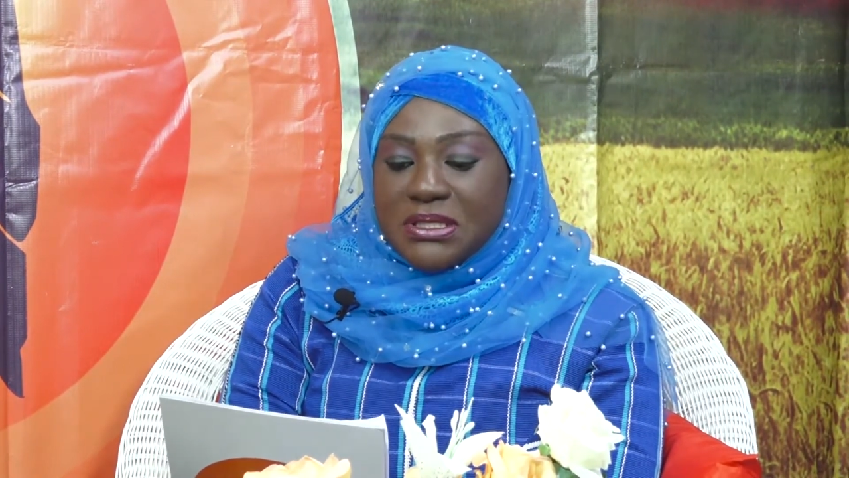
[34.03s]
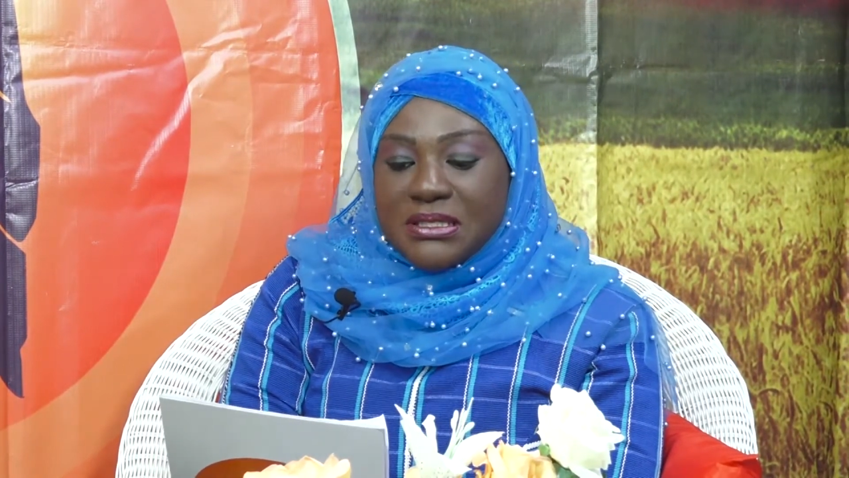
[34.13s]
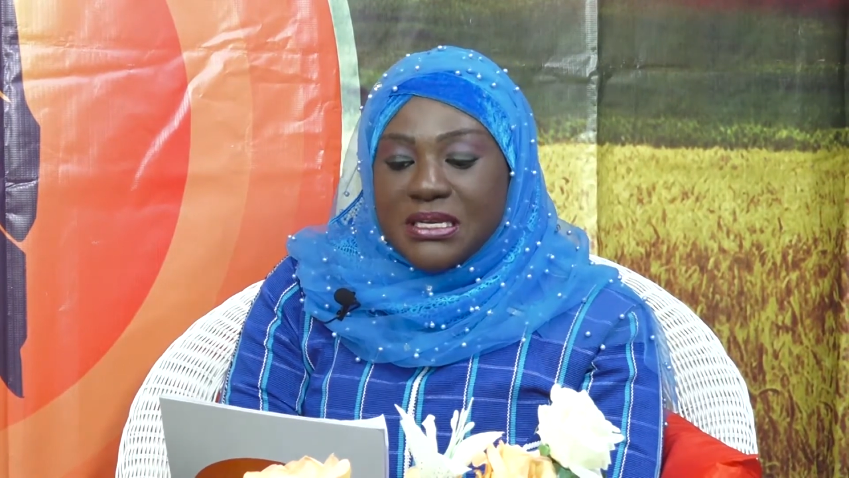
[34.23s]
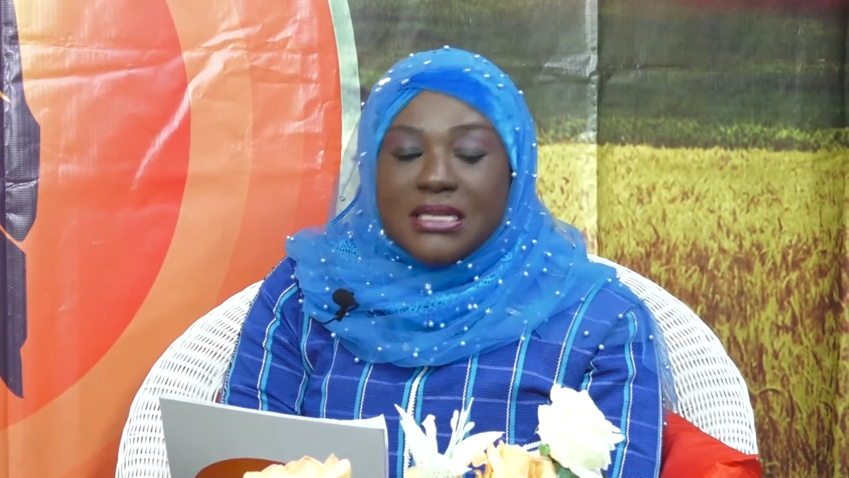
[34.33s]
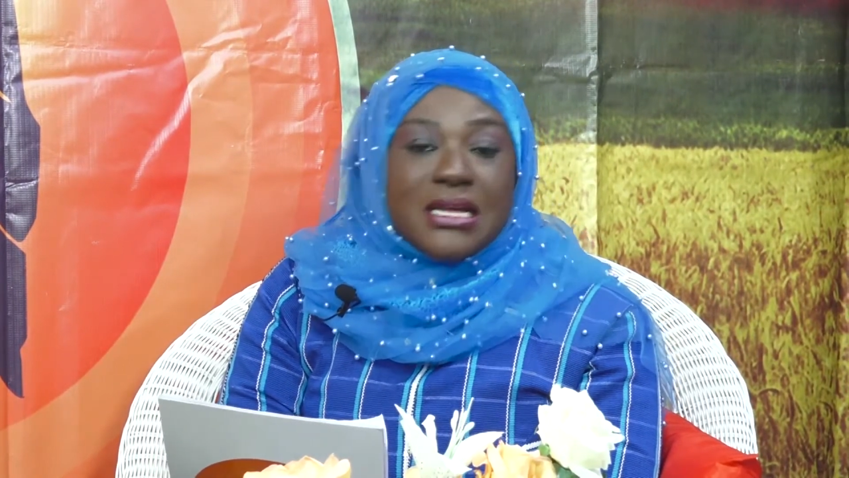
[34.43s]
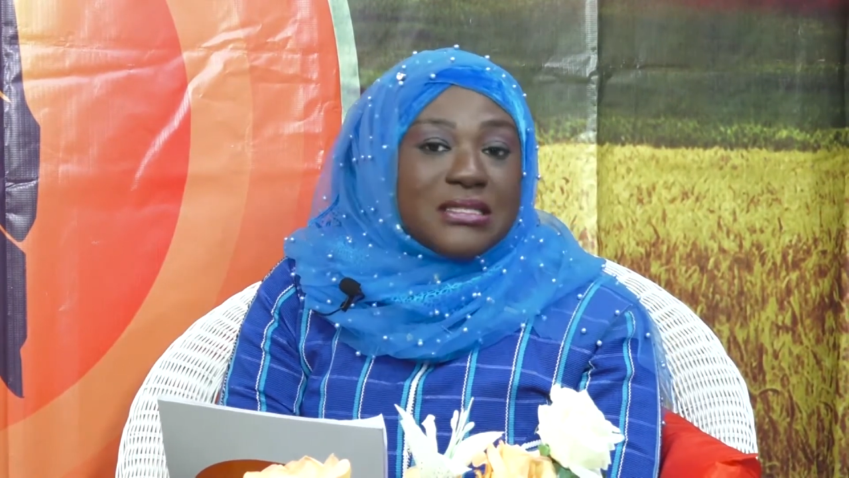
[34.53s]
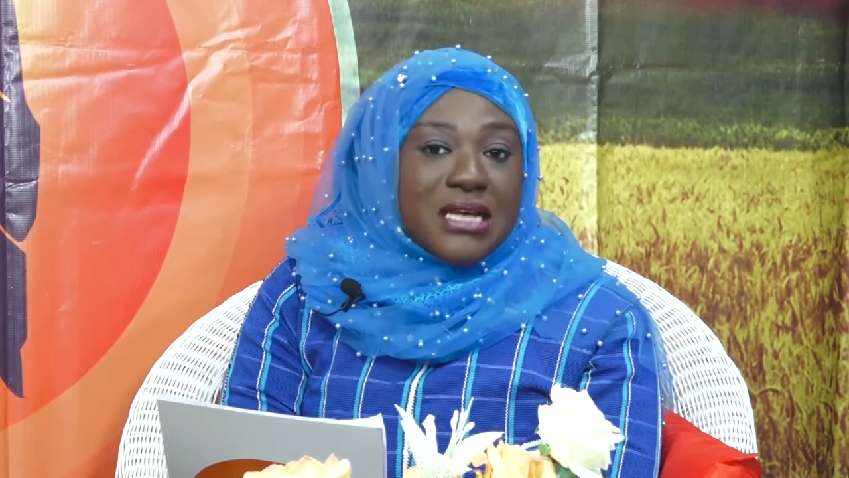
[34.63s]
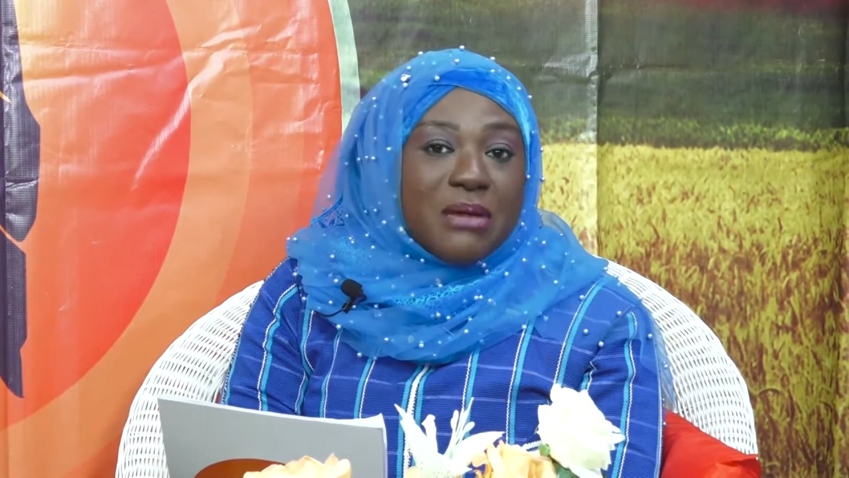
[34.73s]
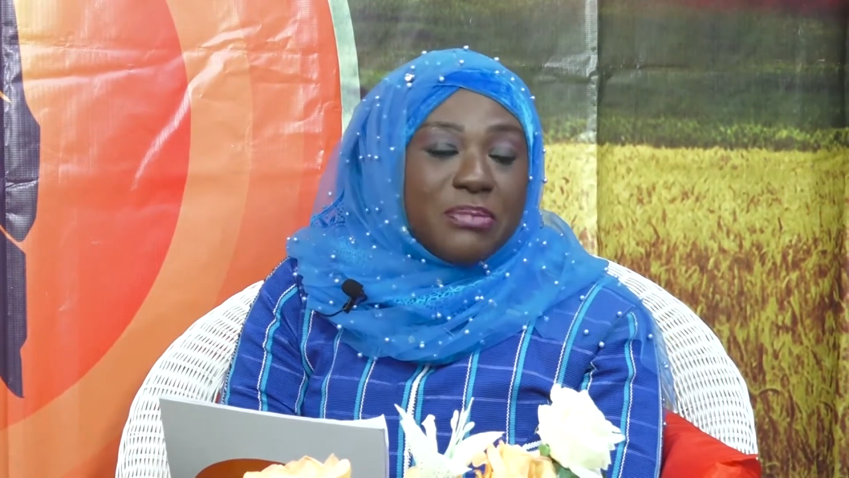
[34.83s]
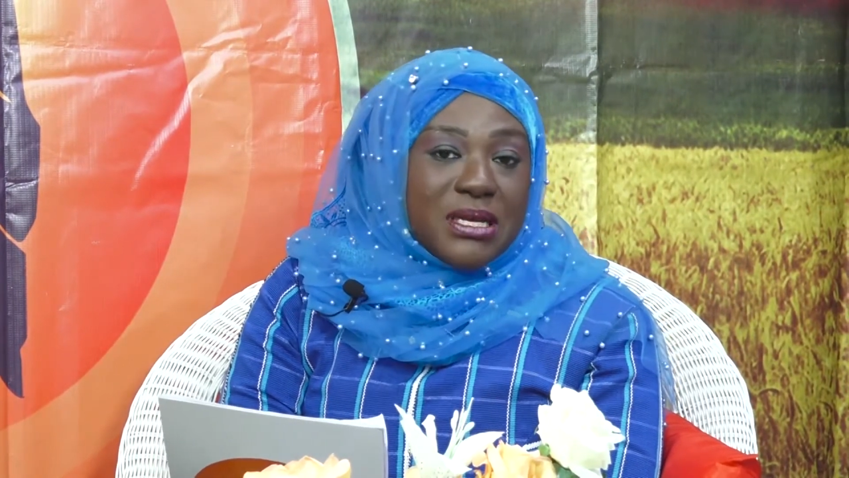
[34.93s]
seen as
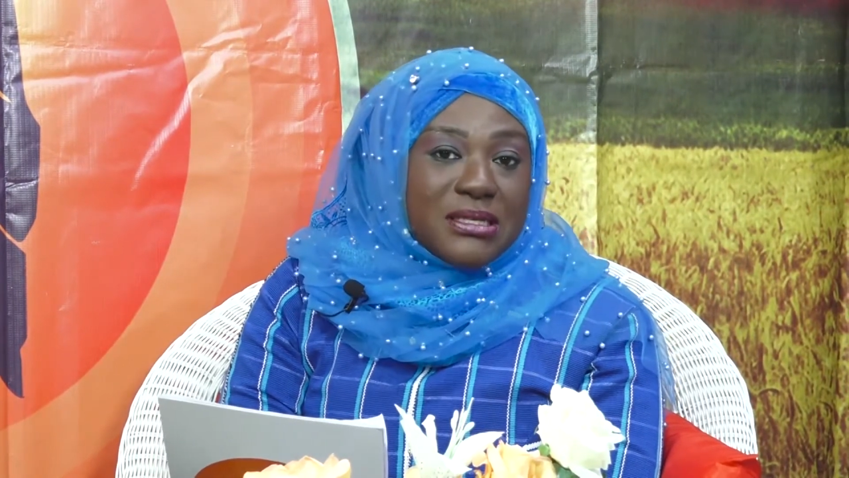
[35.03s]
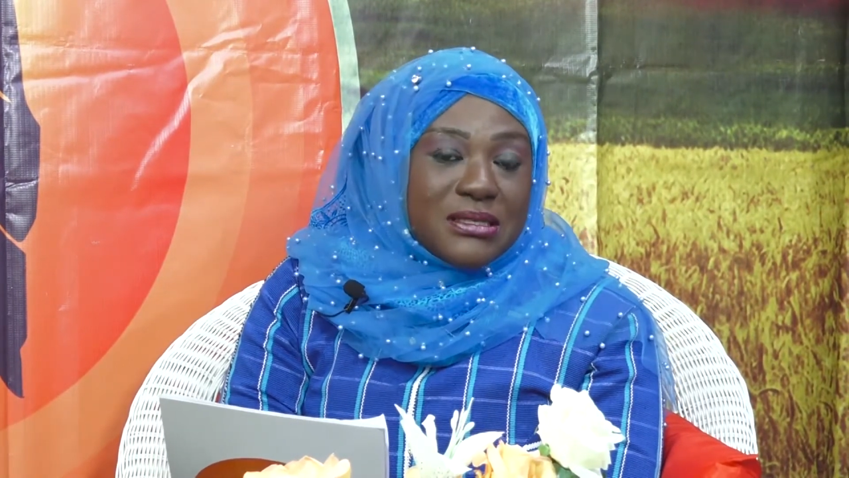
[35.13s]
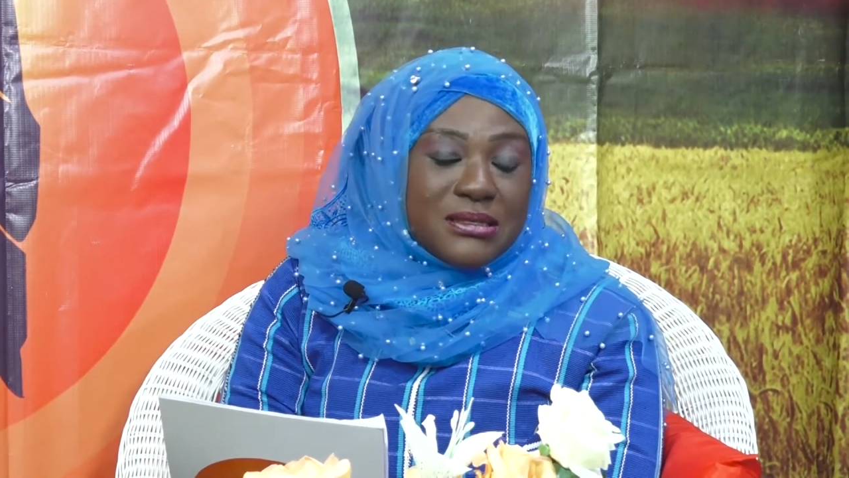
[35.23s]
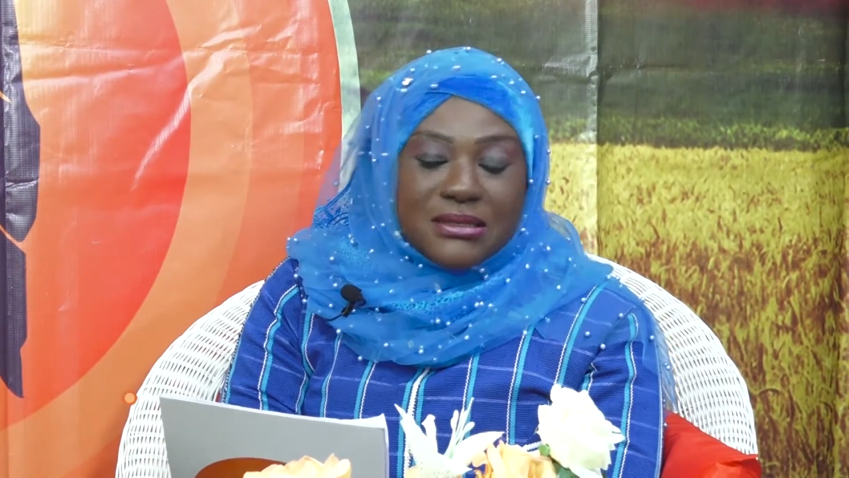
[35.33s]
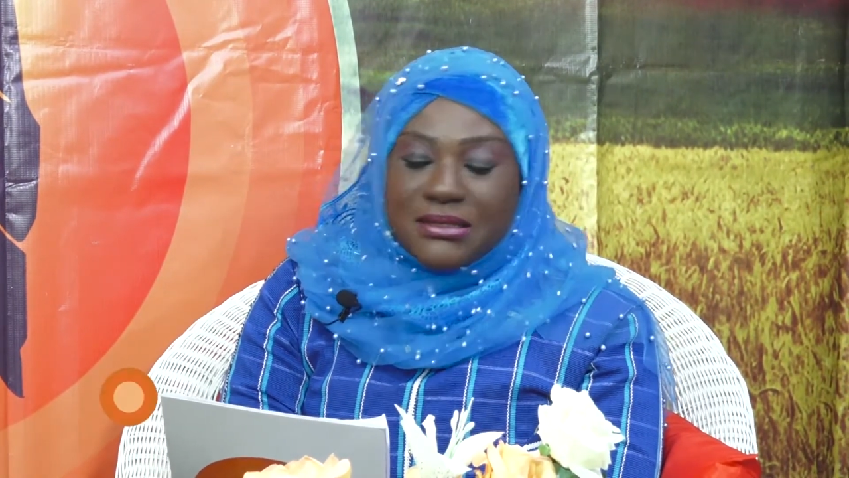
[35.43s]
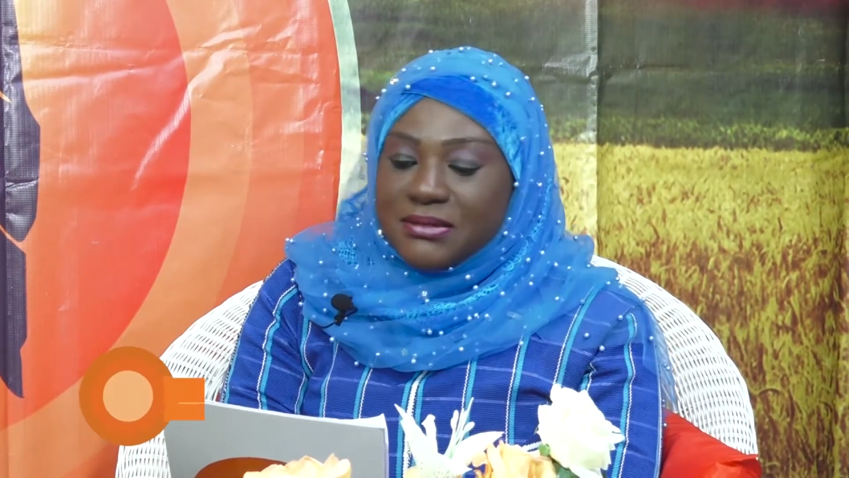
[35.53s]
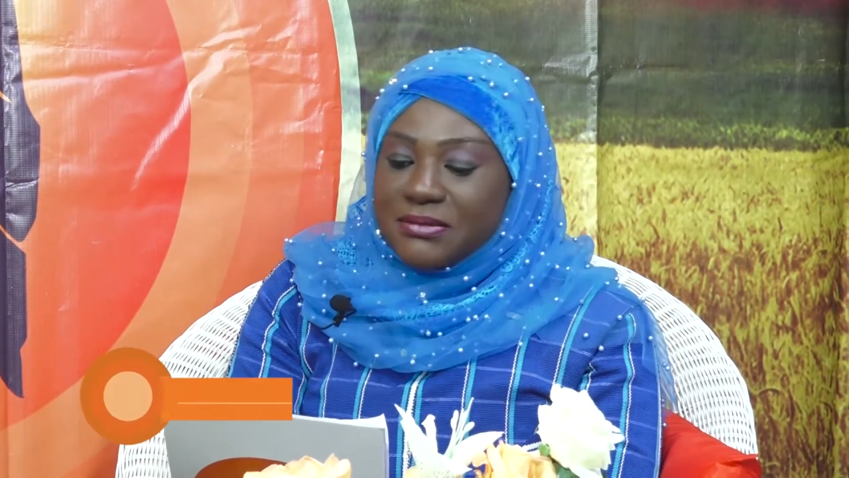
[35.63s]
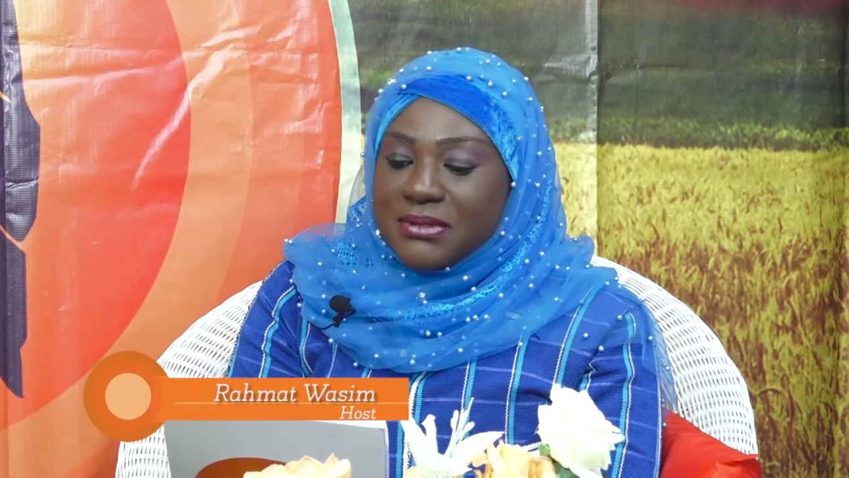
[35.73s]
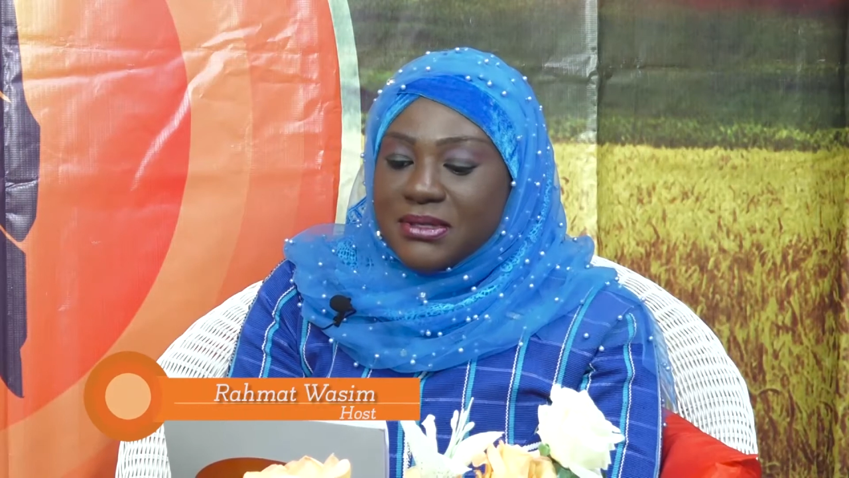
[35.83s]
our blessings.